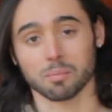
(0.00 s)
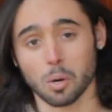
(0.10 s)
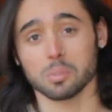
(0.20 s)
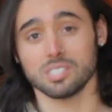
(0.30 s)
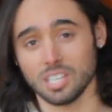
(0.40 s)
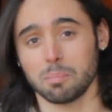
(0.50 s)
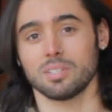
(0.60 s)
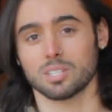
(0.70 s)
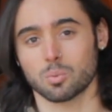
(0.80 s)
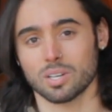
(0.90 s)
I'm going deep
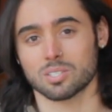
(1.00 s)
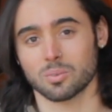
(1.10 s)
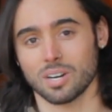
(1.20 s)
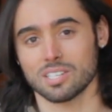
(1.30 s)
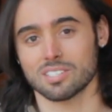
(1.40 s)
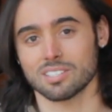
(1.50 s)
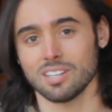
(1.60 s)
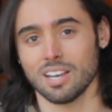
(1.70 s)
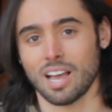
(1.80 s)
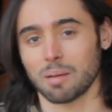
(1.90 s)
in this restoration.
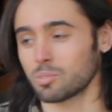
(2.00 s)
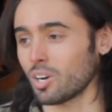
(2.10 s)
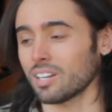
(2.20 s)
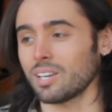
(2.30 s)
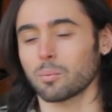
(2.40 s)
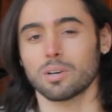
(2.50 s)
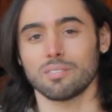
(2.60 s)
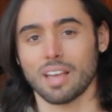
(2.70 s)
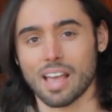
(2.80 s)
I'm trying to get rid of